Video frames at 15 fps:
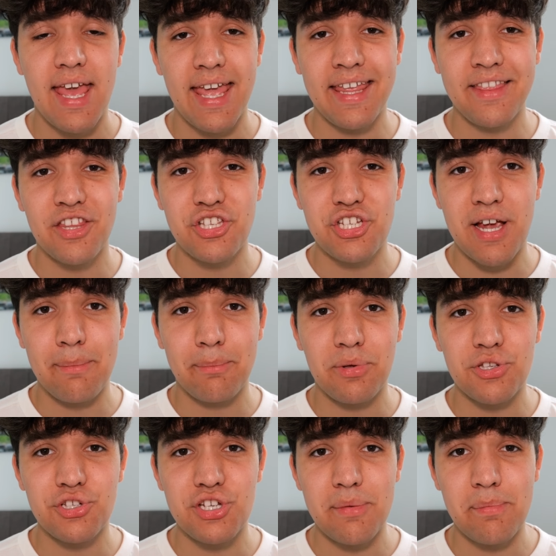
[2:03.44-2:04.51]
in the
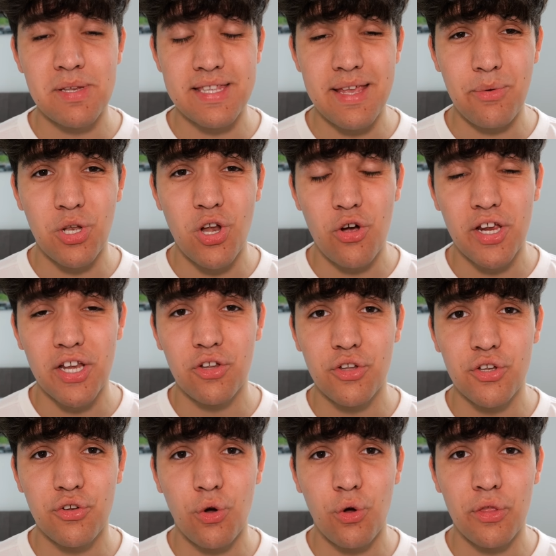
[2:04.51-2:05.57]
Championship as they were knocking on
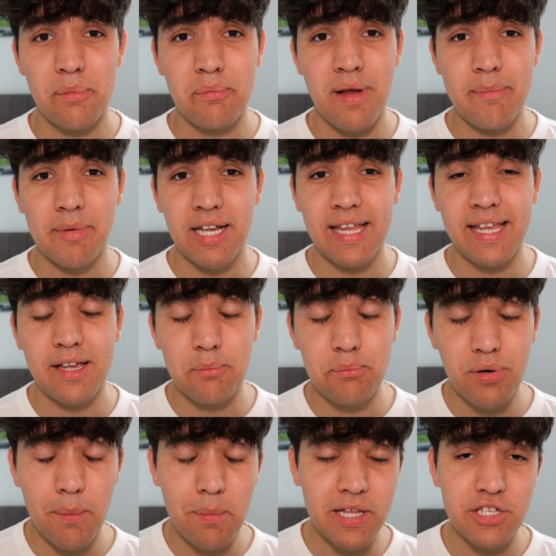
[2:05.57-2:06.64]
the door of the Premier League, and
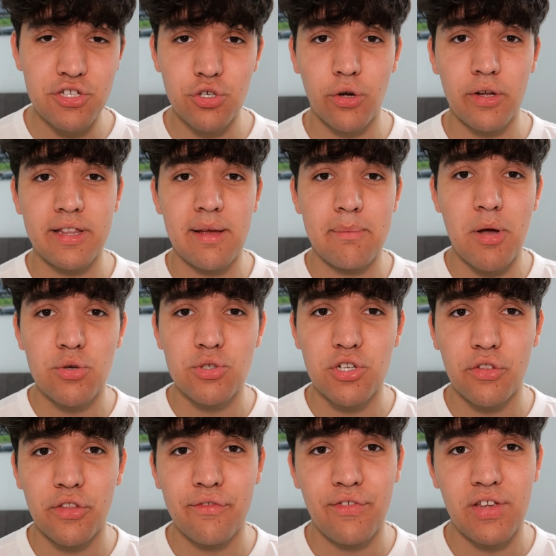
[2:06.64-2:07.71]
probably enjoyed their most
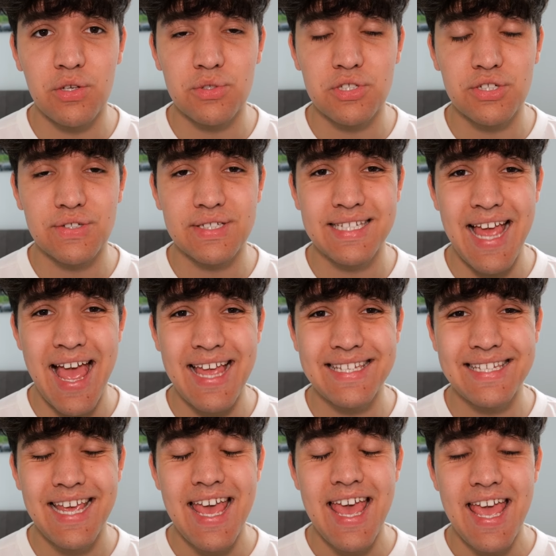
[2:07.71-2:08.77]
on-the-field
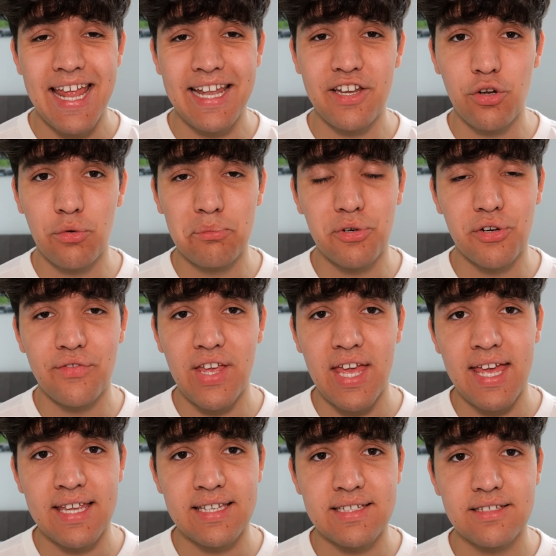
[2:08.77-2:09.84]
success in a number of
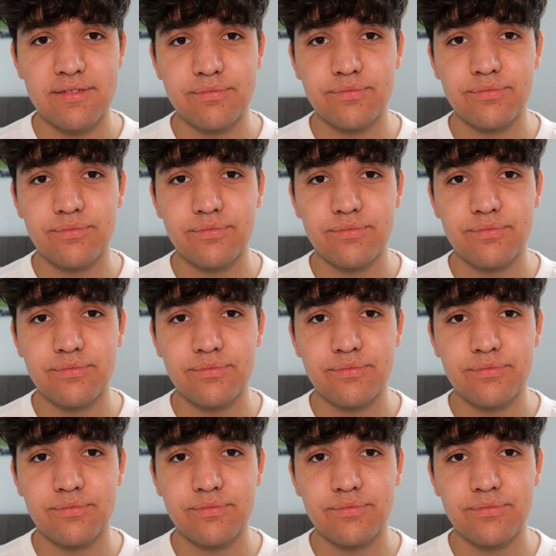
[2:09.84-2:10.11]
years.